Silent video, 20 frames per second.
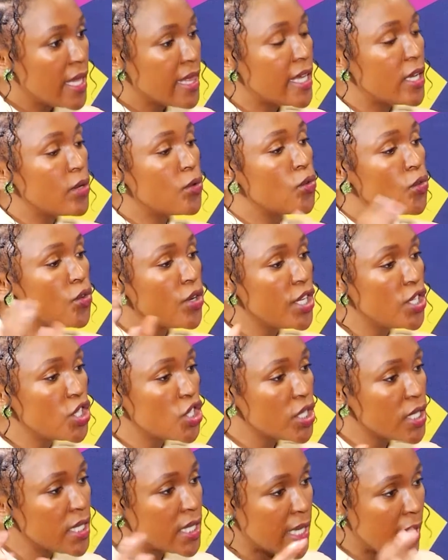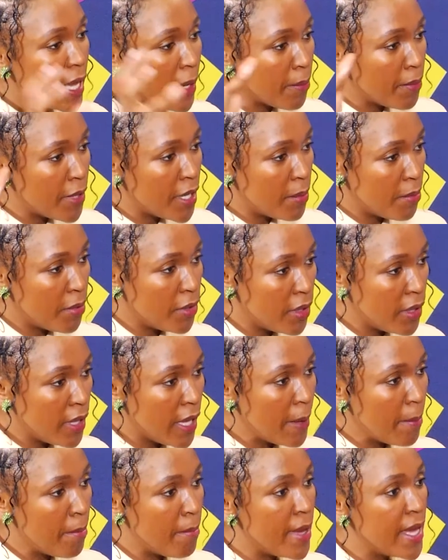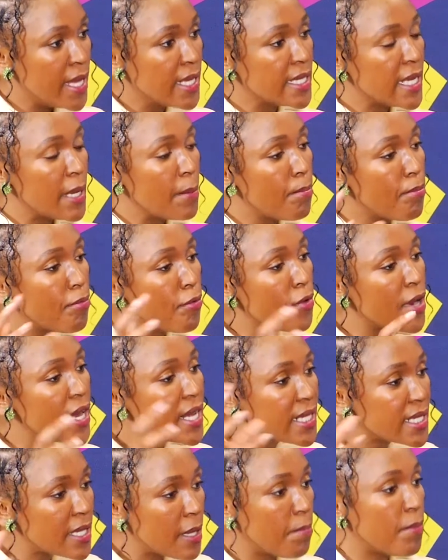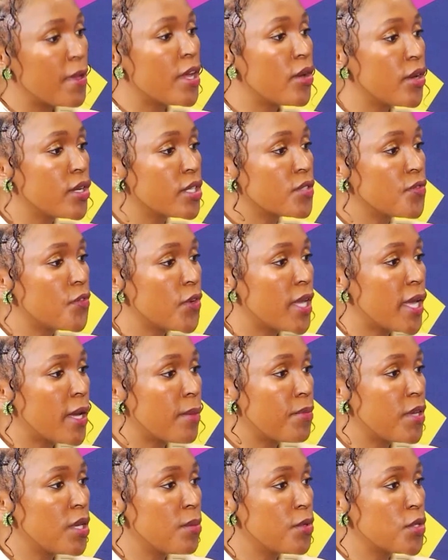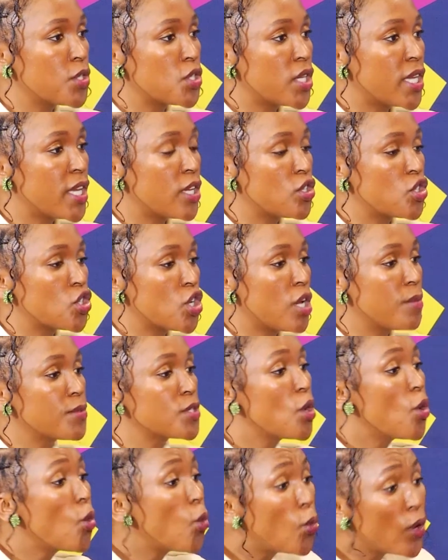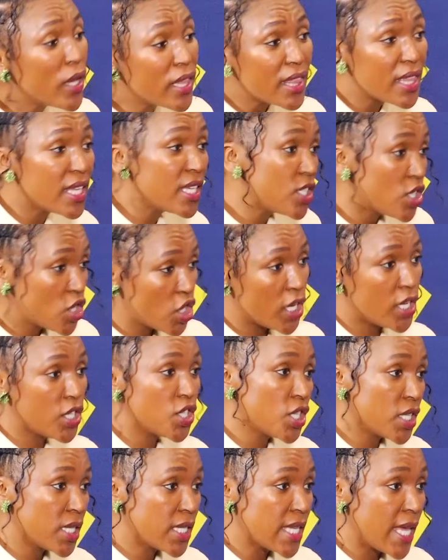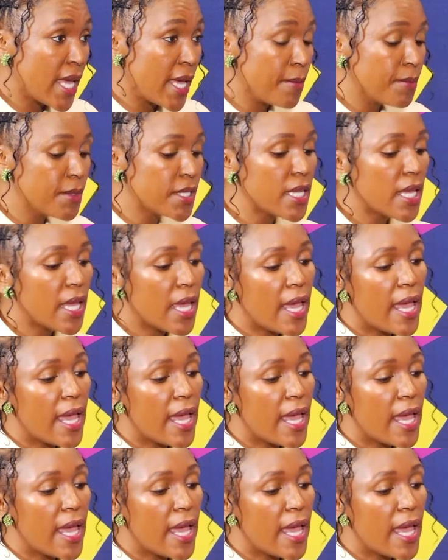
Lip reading: that reaches young people and makes and breaks the barriers for young people to get jobs with these changing times?